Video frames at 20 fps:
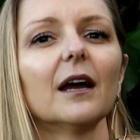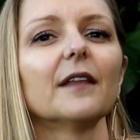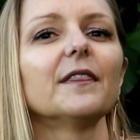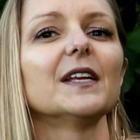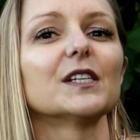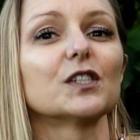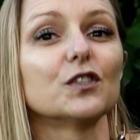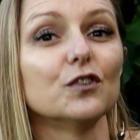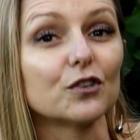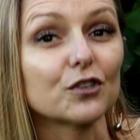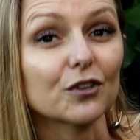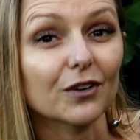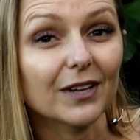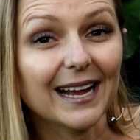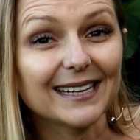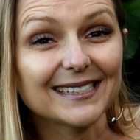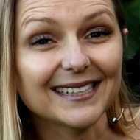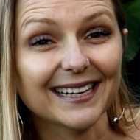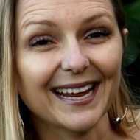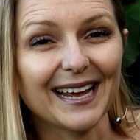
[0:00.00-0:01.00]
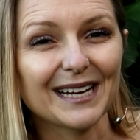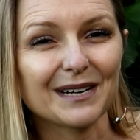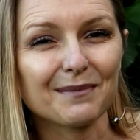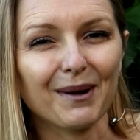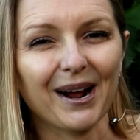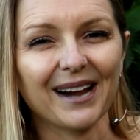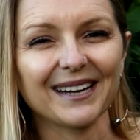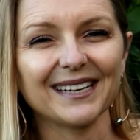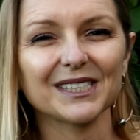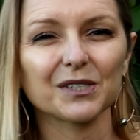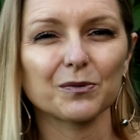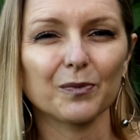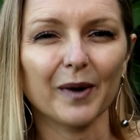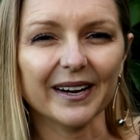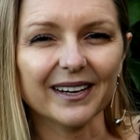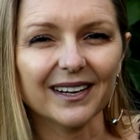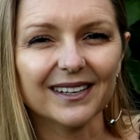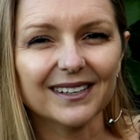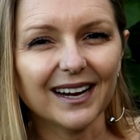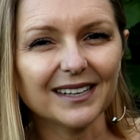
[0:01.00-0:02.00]
These neutralizing antibodies
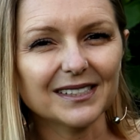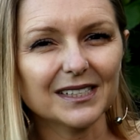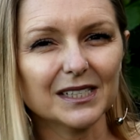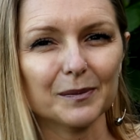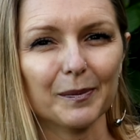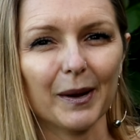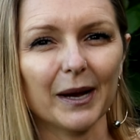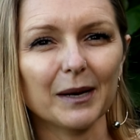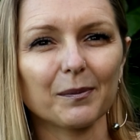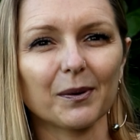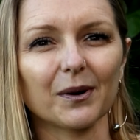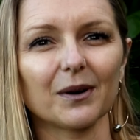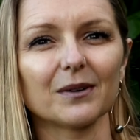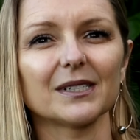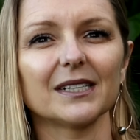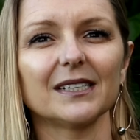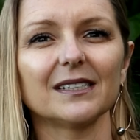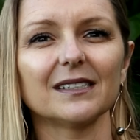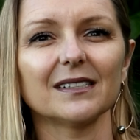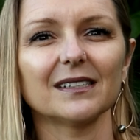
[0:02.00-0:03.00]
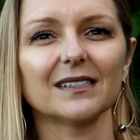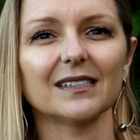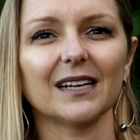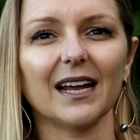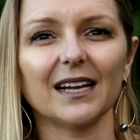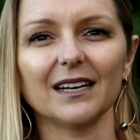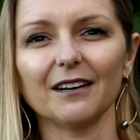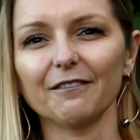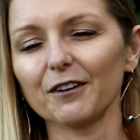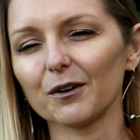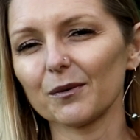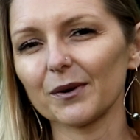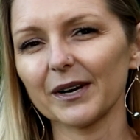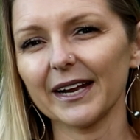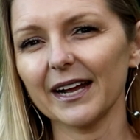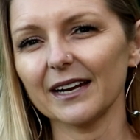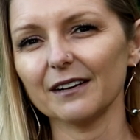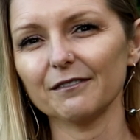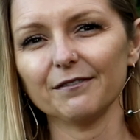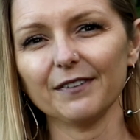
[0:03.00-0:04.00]
recognize the spike protein and if you were to
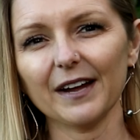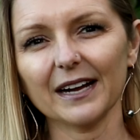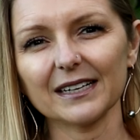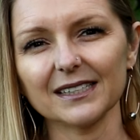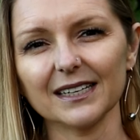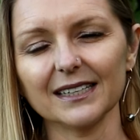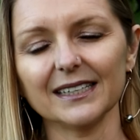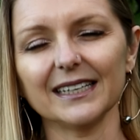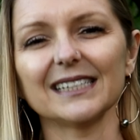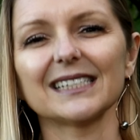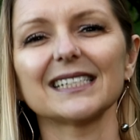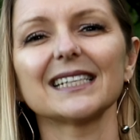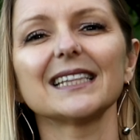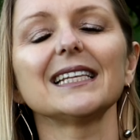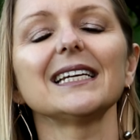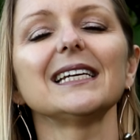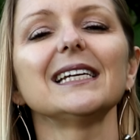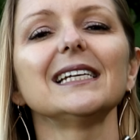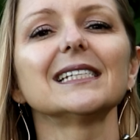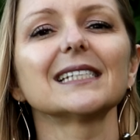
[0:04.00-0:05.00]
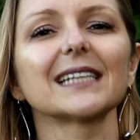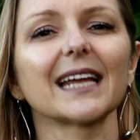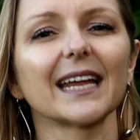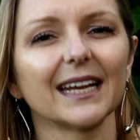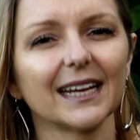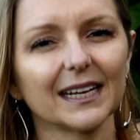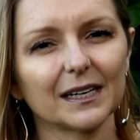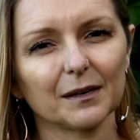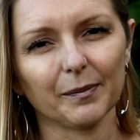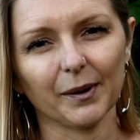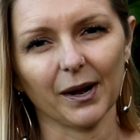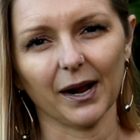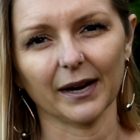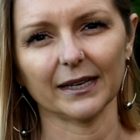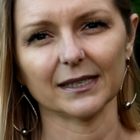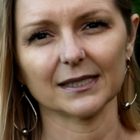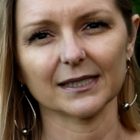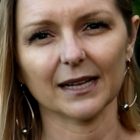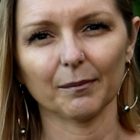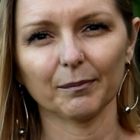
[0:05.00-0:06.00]
get infected, it's these
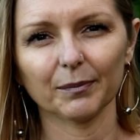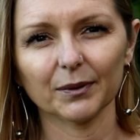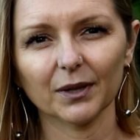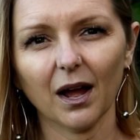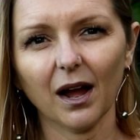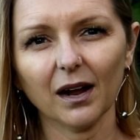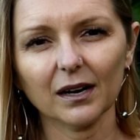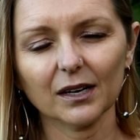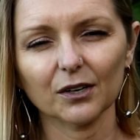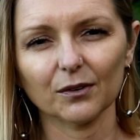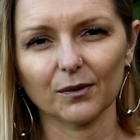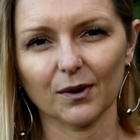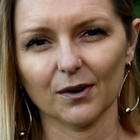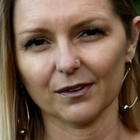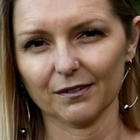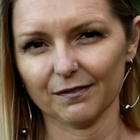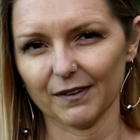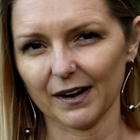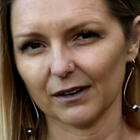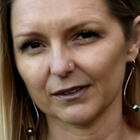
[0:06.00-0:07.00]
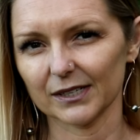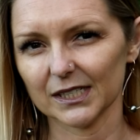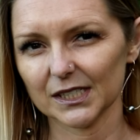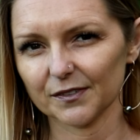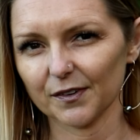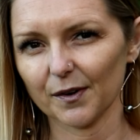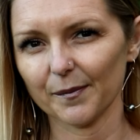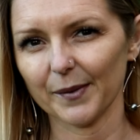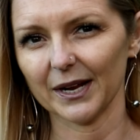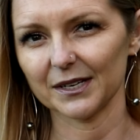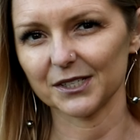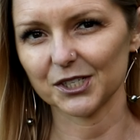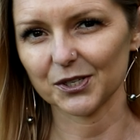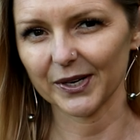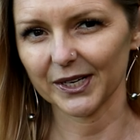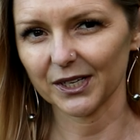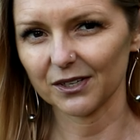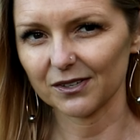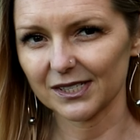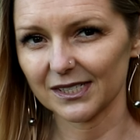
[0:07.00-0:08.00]
antibodies that block coronavirus from
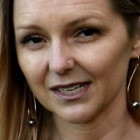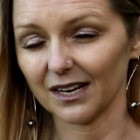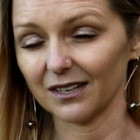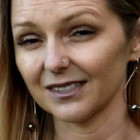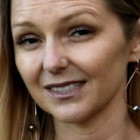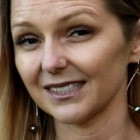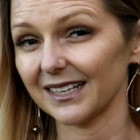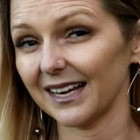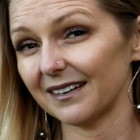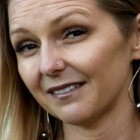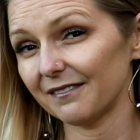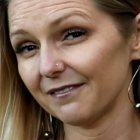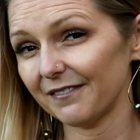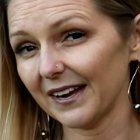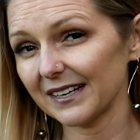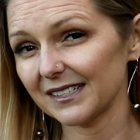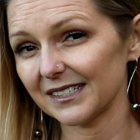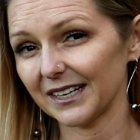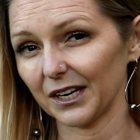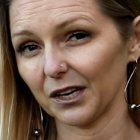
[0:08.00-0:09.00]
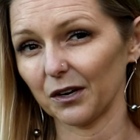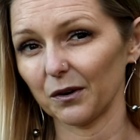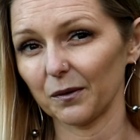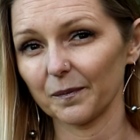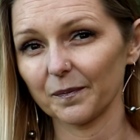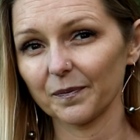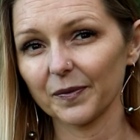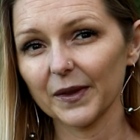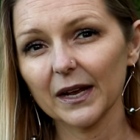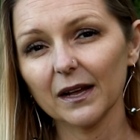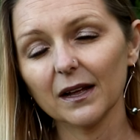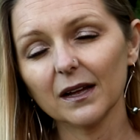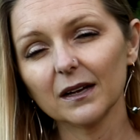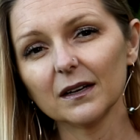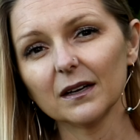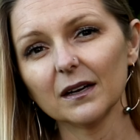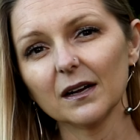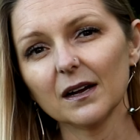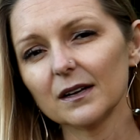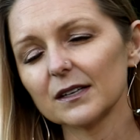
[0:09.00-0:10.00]
entering your cells and infecting you.
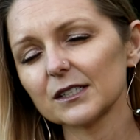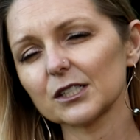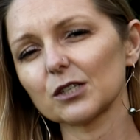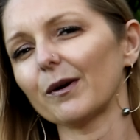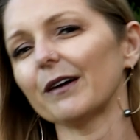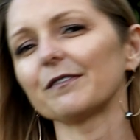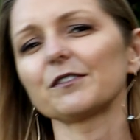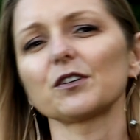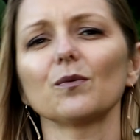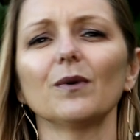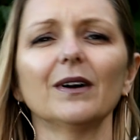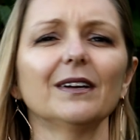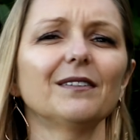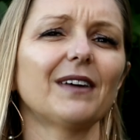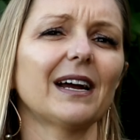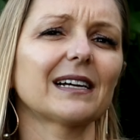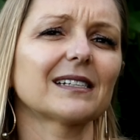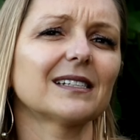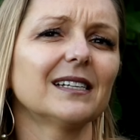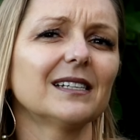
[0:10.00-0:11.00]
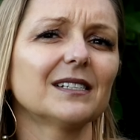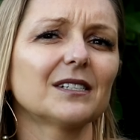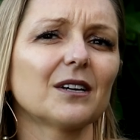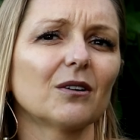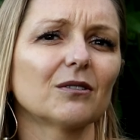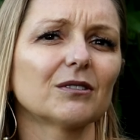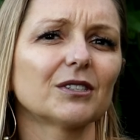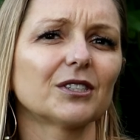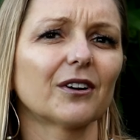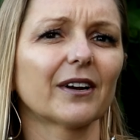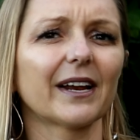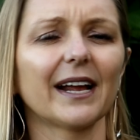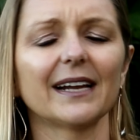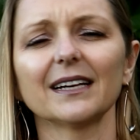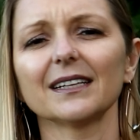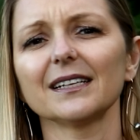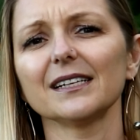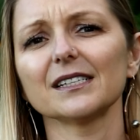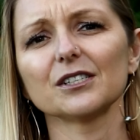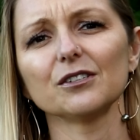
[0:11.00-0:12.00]
So after one vaccine dose, you're
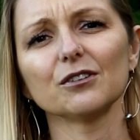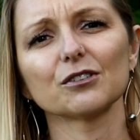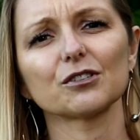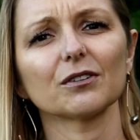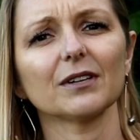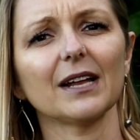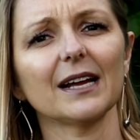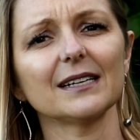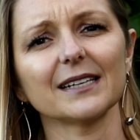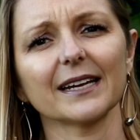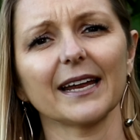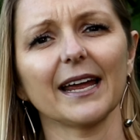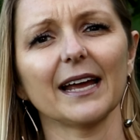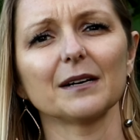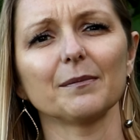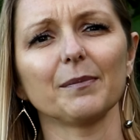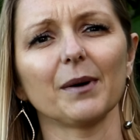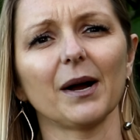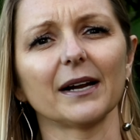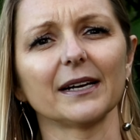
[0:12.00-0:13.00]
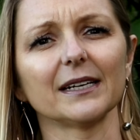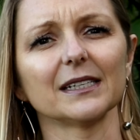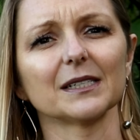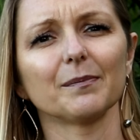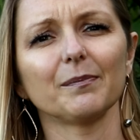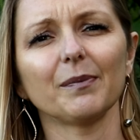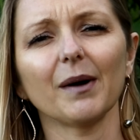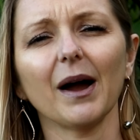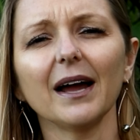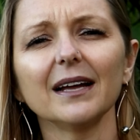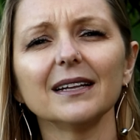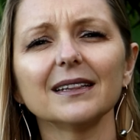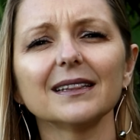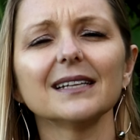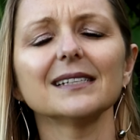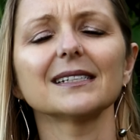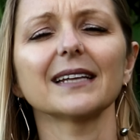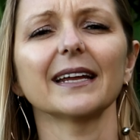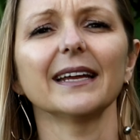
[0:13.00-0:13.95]
getting these neutralizing antibodies, but these